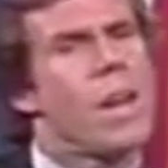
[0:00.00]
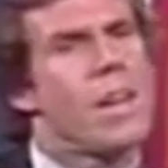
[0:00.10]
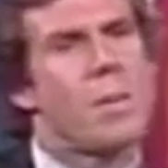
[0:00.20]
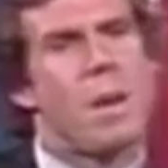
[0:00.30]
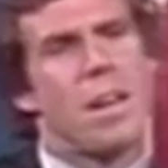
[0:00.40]

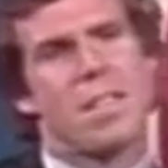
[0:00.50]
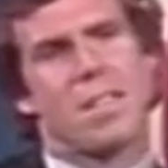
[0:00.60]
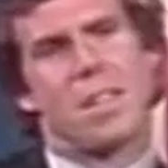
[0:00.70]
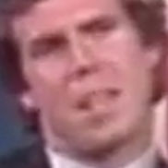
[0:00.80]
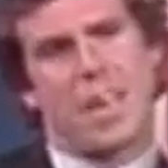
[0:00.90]

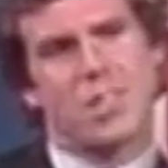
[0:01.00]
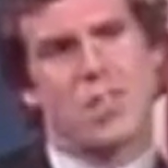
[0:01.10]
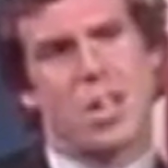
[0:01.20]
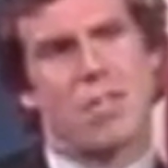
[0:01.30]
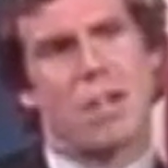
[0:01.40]
worrying
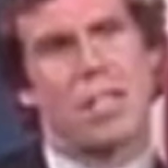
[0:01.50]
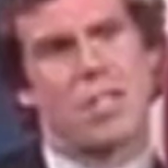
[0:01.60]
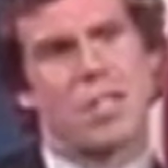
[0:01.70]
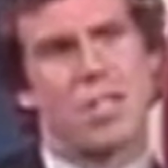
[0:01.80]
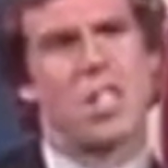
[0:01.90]
about the
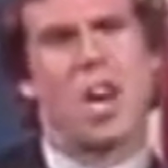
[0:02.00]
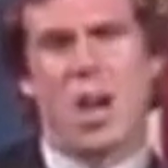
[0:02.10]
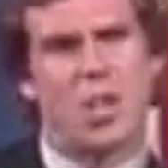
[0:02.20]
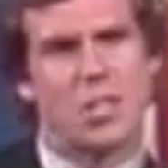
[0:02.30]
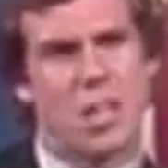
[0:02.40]
next
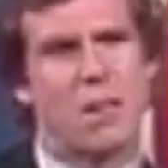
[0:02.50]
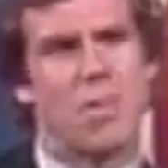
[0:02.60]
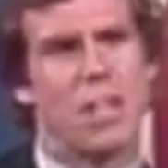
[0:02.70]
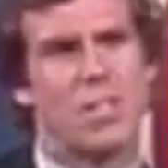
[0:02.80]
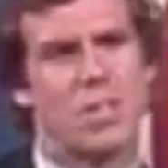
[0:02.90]
generation, the
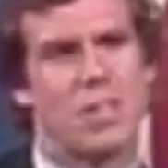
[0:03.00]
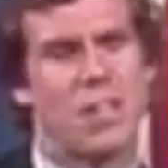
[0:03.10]
young